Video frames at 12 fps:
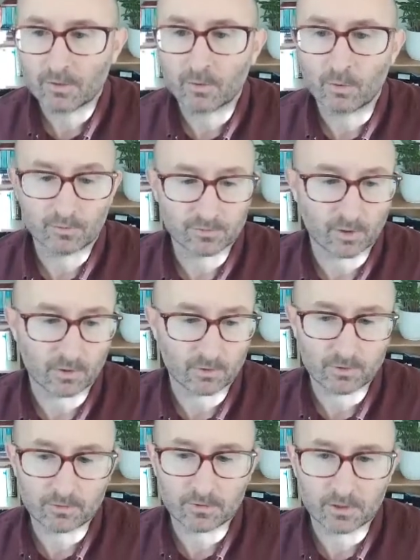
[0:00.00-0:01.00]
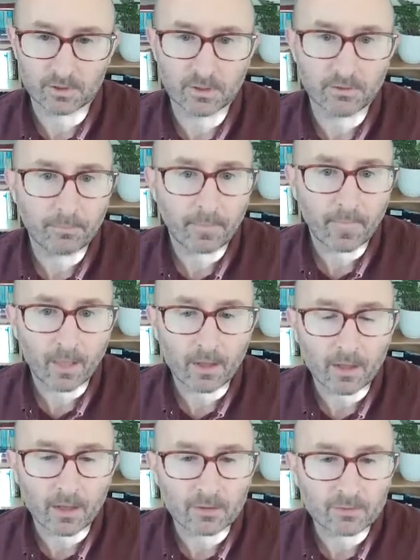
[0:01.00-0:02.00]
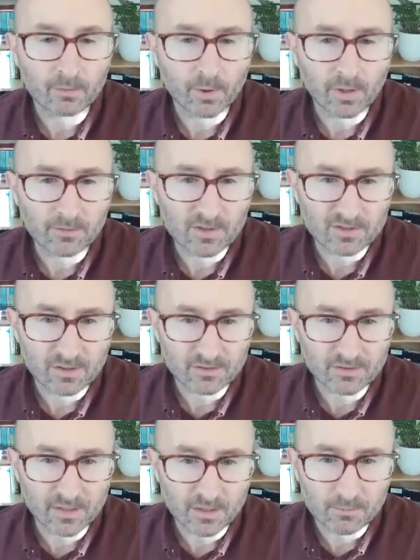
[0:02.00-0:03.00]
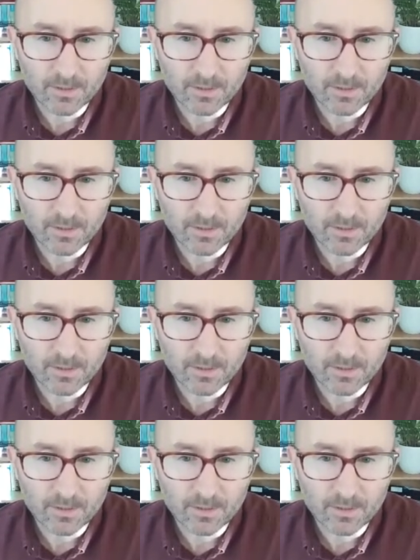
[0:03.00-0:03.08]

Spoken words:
of Scotland, really. So I'm going to give just a sneak